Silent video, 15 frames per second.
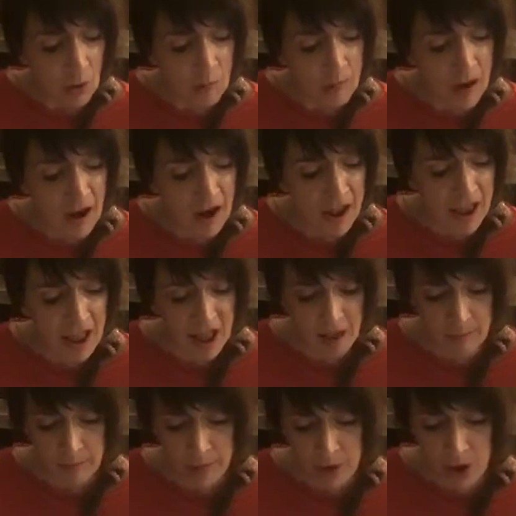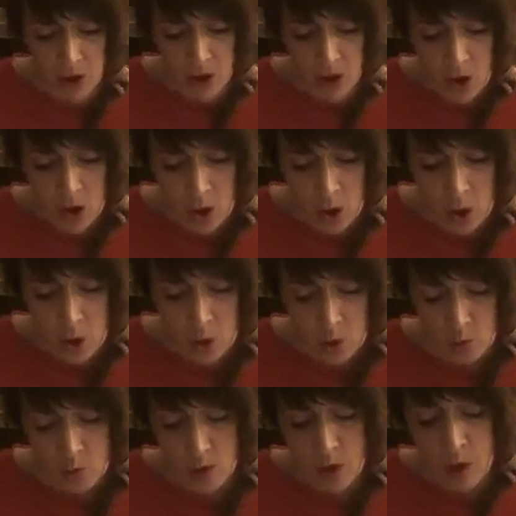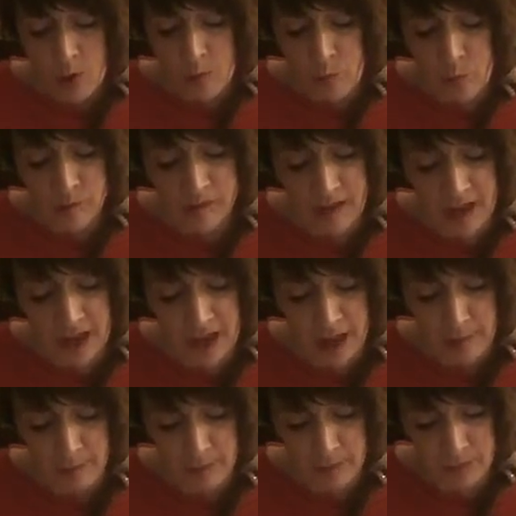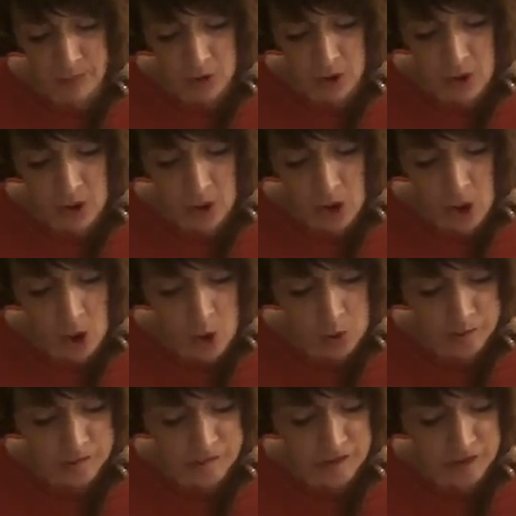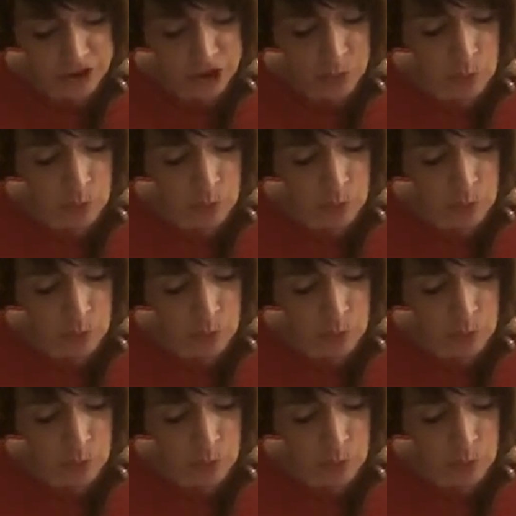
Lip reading: Maryam, Ho, Muzaham, ho, such a